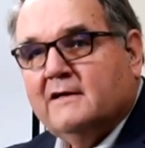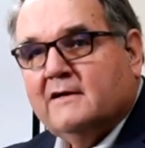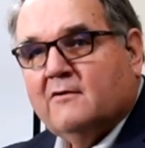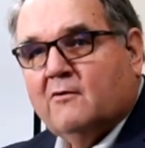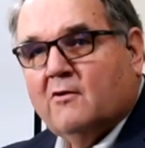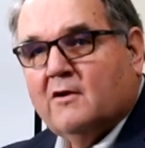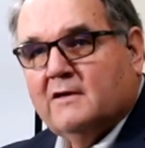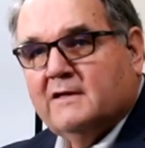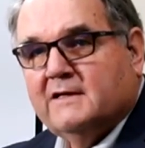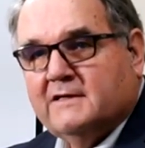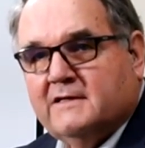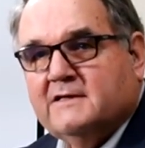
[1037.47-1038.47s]
Or
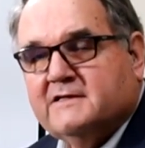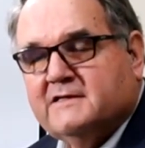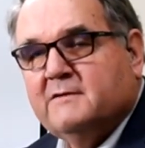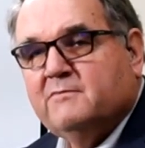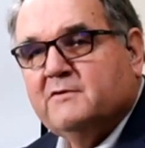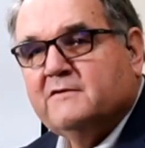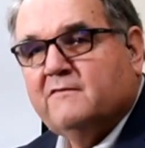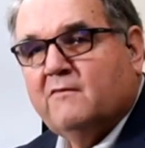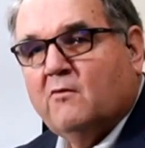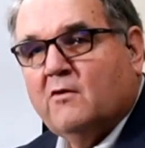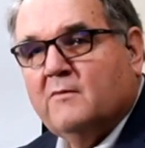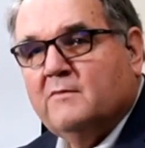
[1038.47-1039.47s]
in its simplest
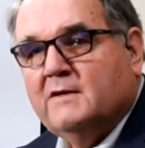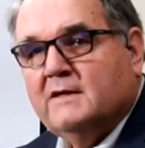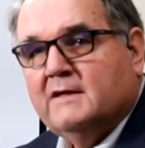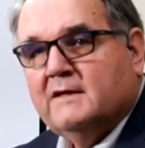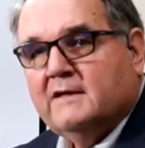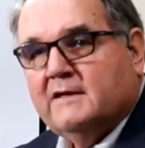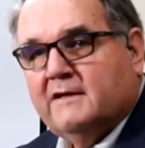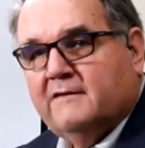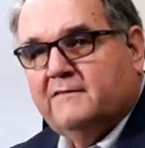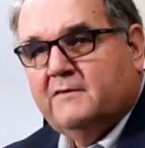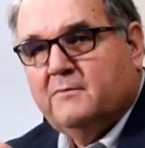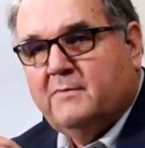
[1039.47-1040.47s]
form,
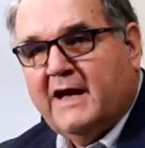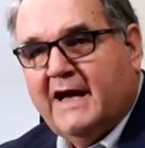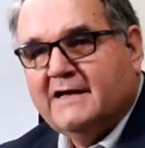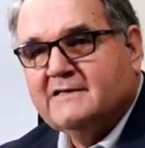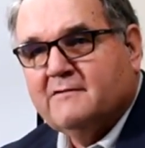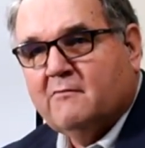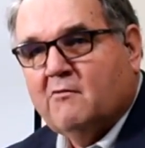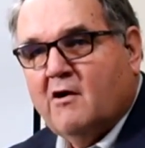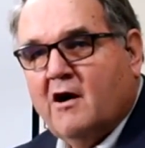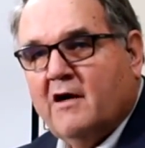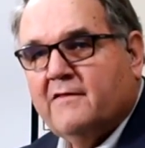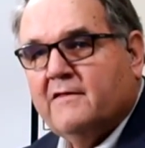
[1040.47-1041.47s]
if you pass a
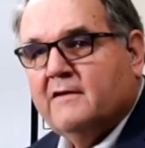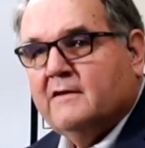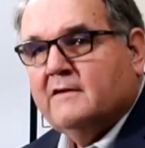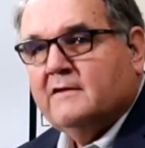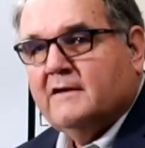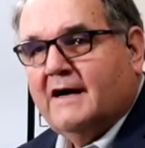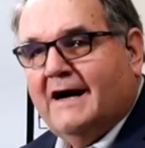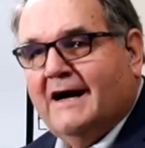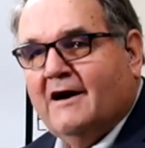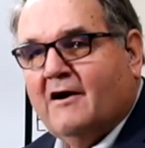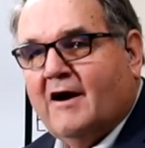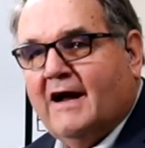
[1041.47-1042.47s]
Roth
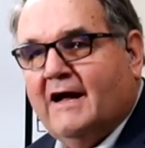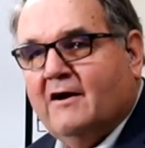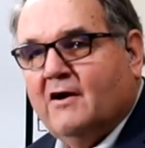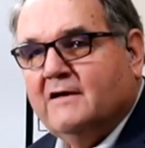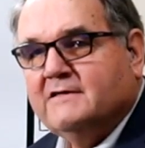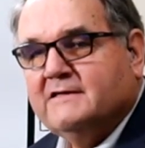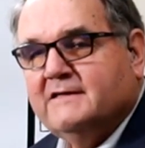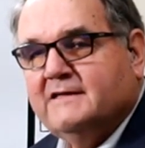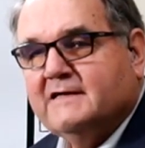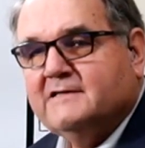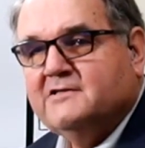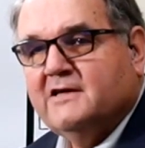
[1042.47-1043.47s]
IRA on to the
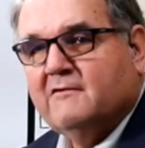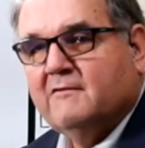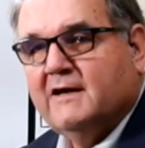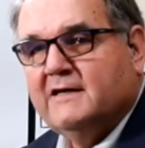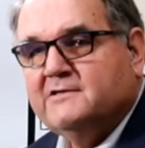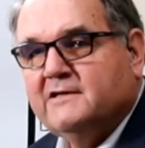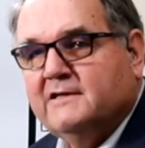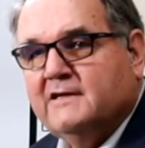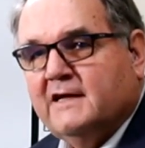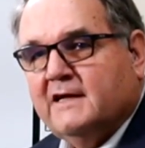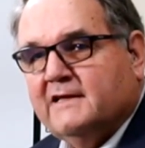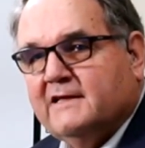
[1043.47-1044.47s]
next generation,
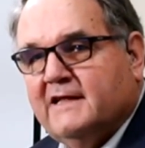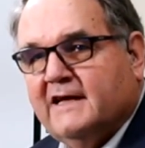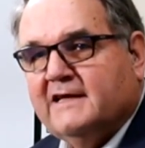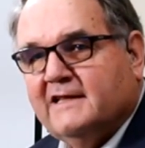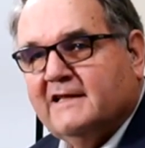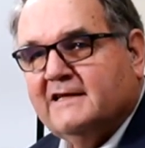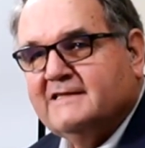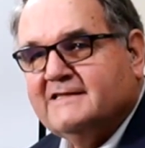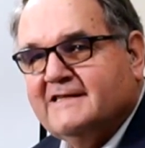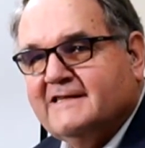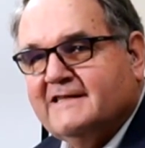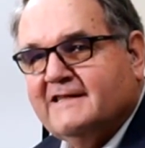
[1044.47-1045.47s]
they can let it
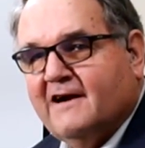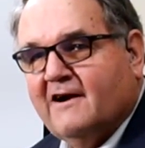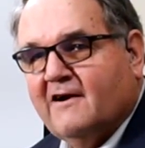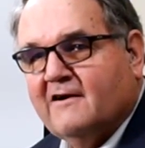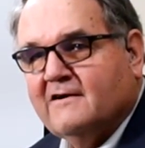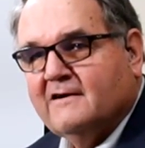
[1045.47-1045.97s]
sit there